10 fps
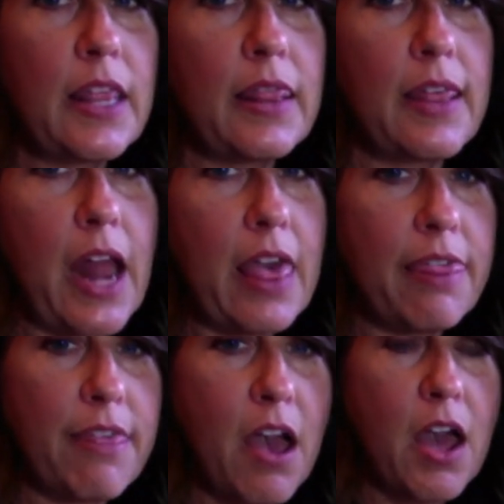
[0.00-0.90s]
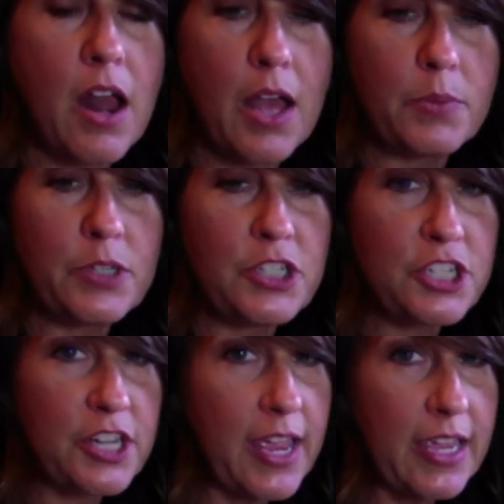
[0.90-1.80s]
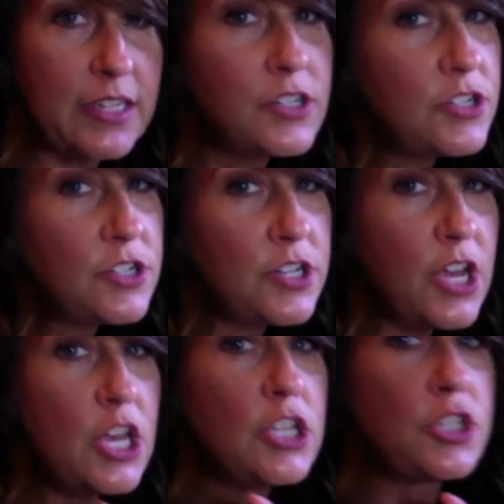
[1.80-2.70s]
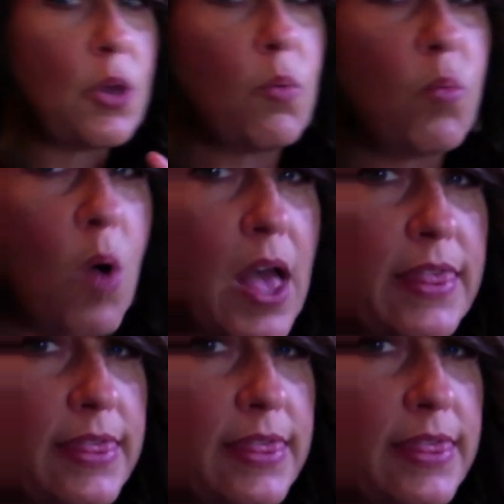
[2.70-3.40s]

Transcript: that I thought I would change. So one